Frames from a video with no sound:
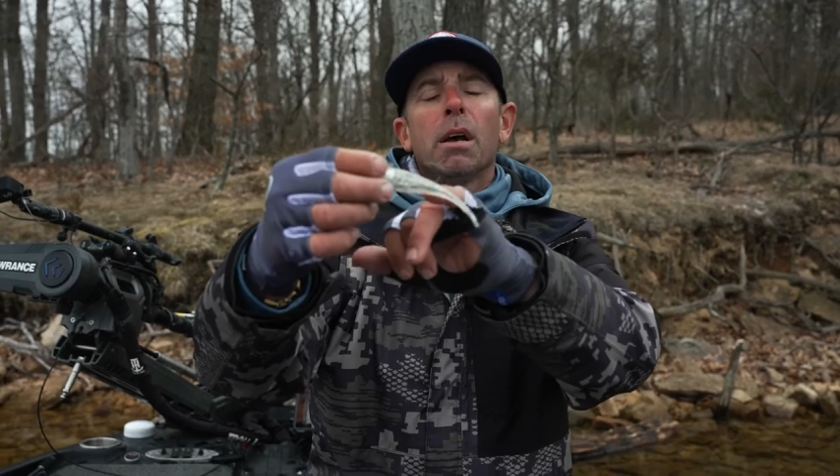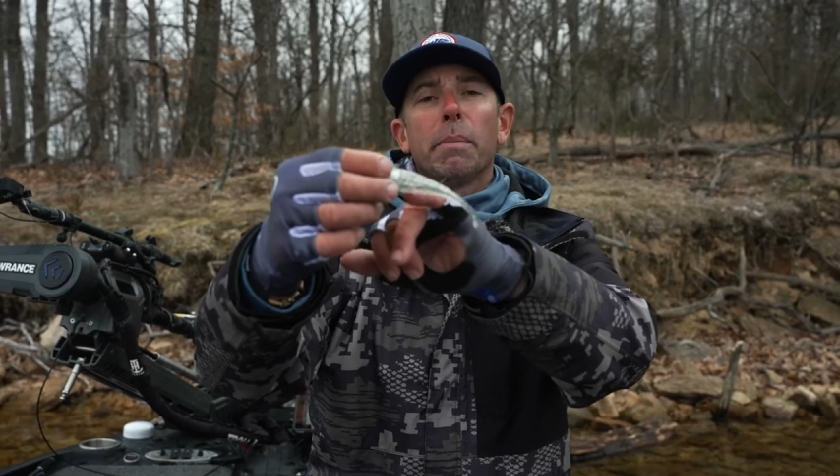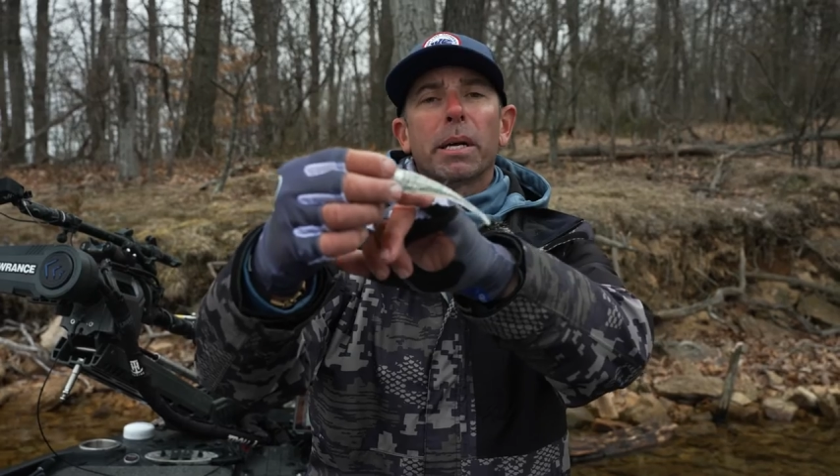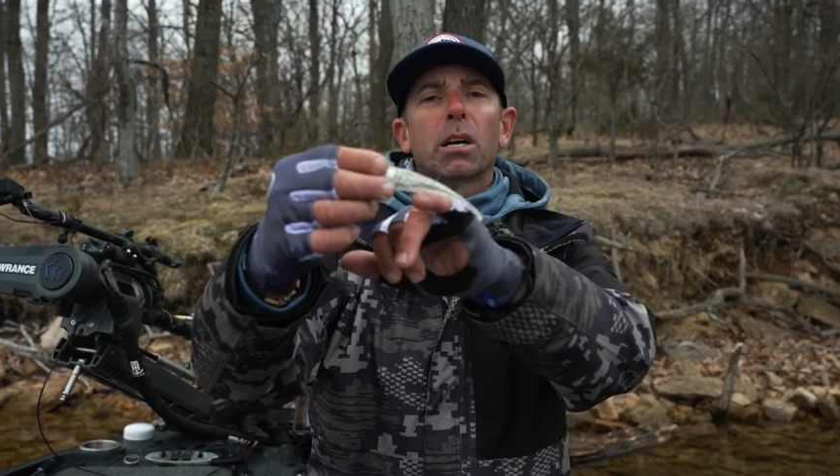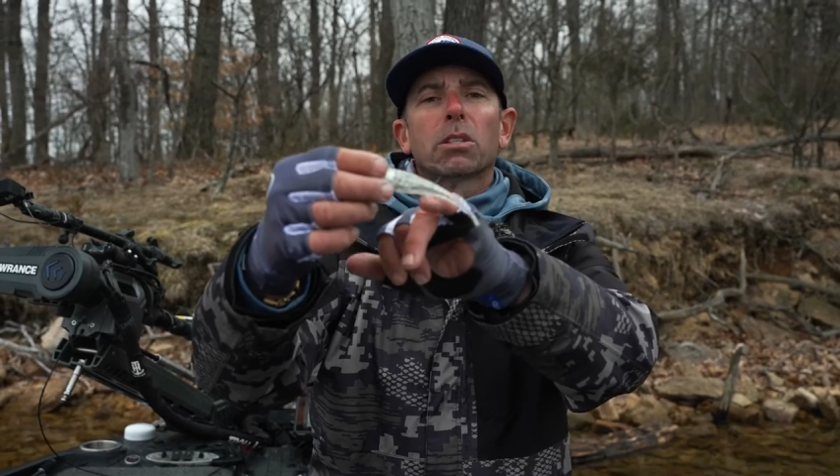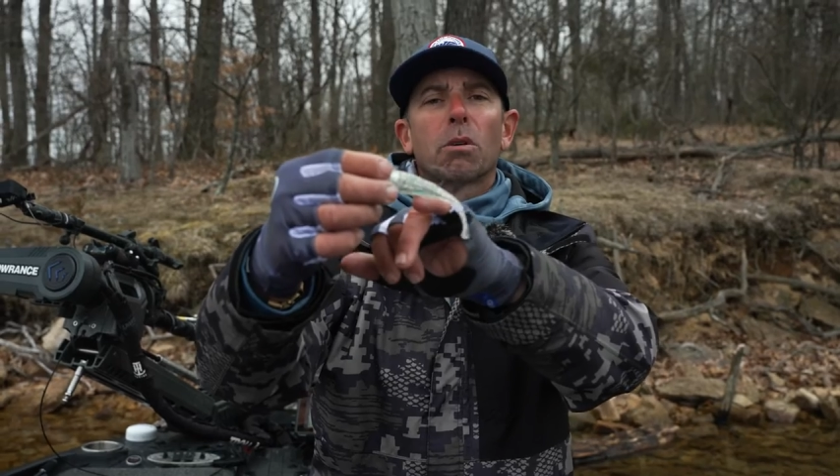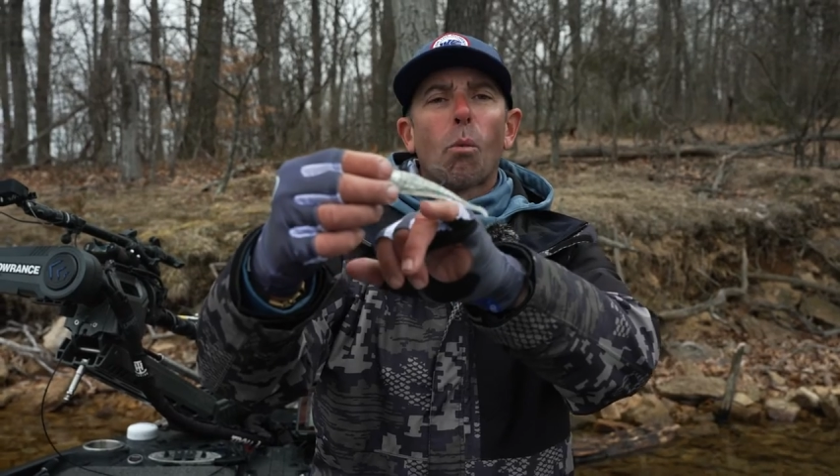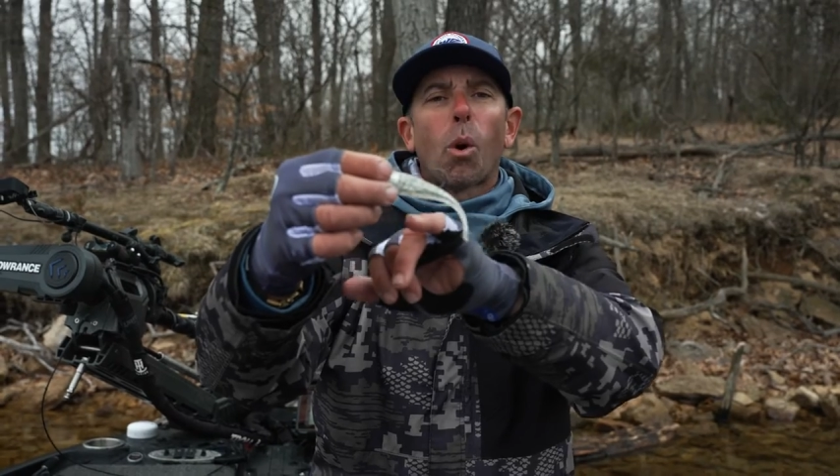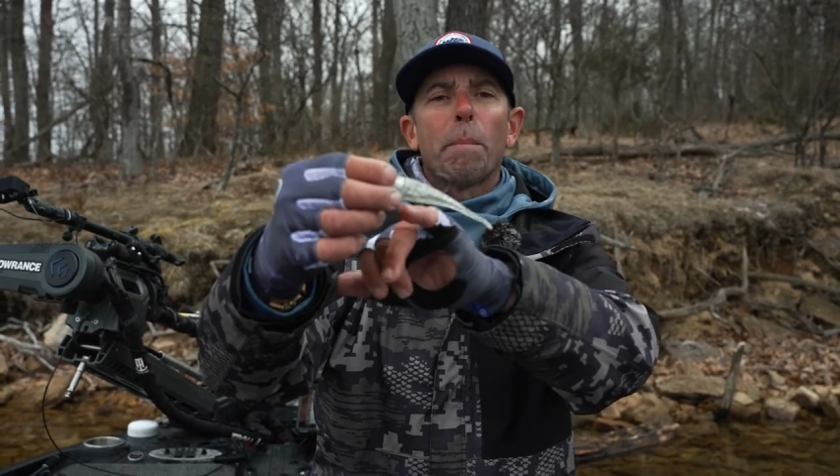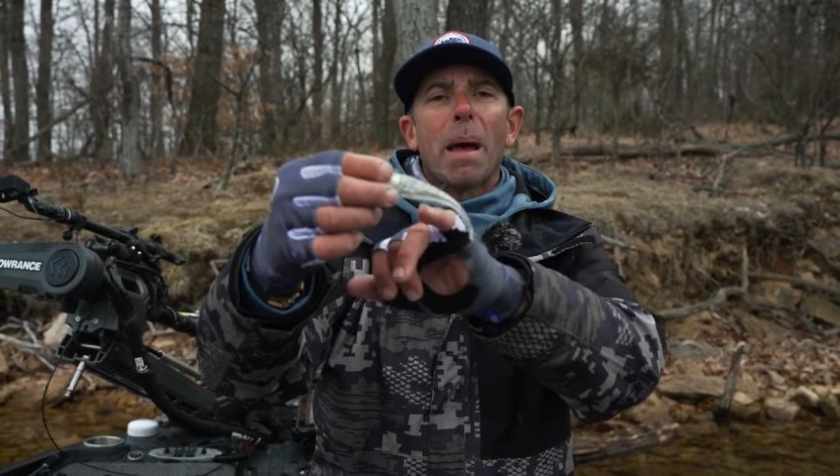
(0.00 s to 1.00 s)
because of
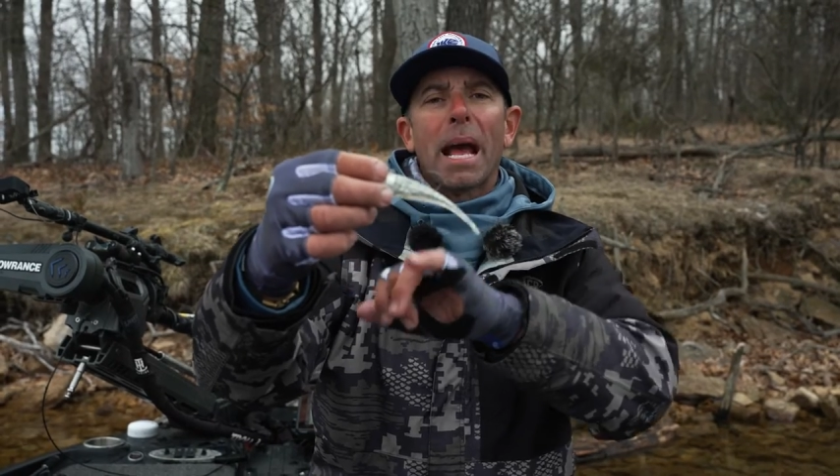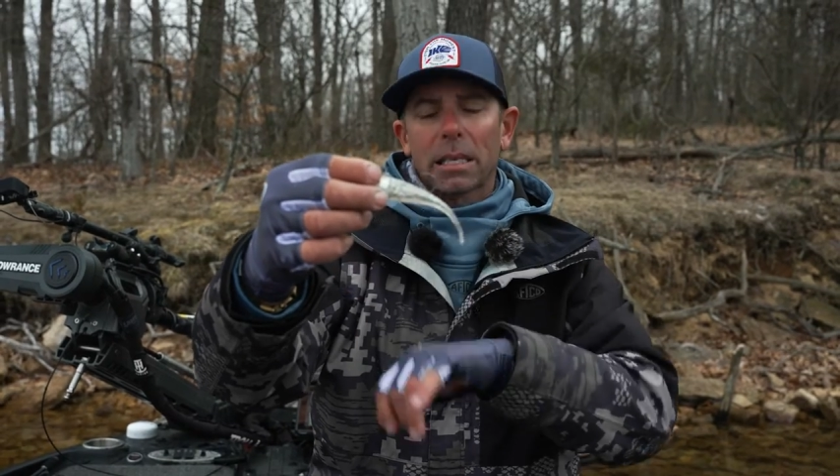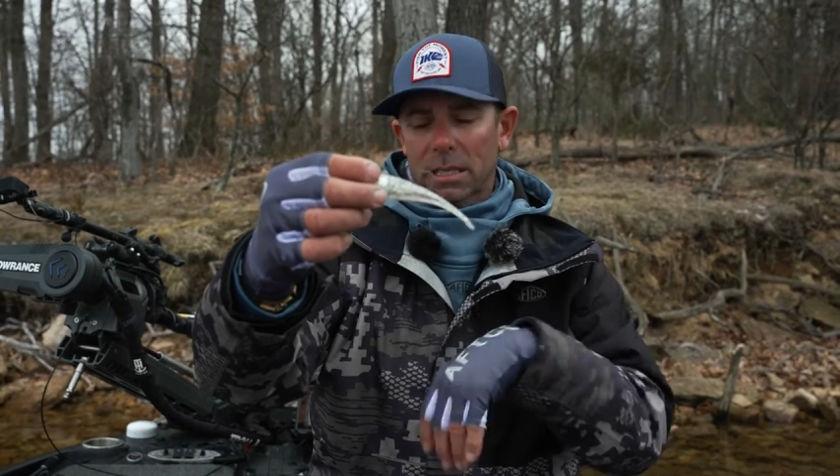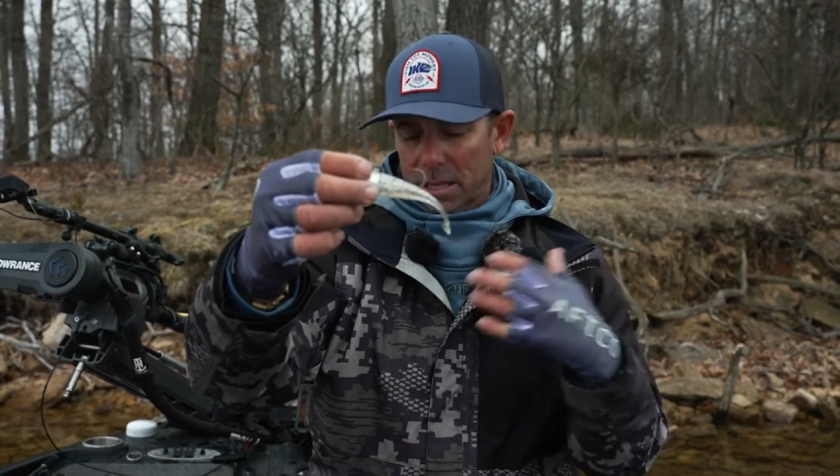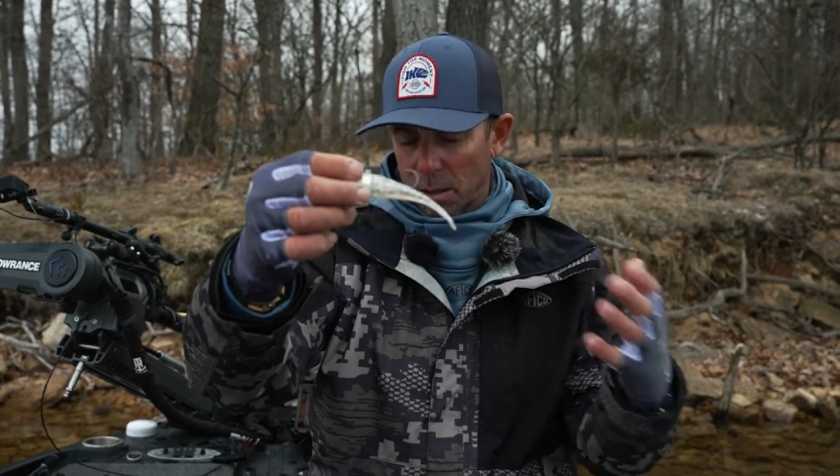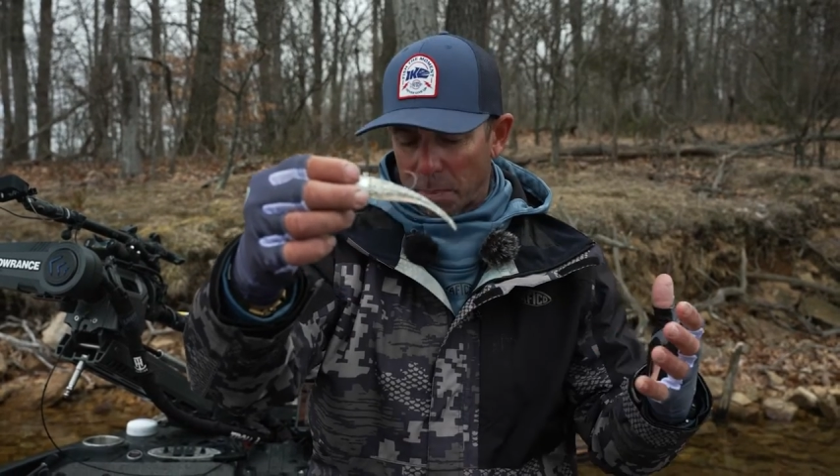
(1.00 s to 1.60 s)
more mass in the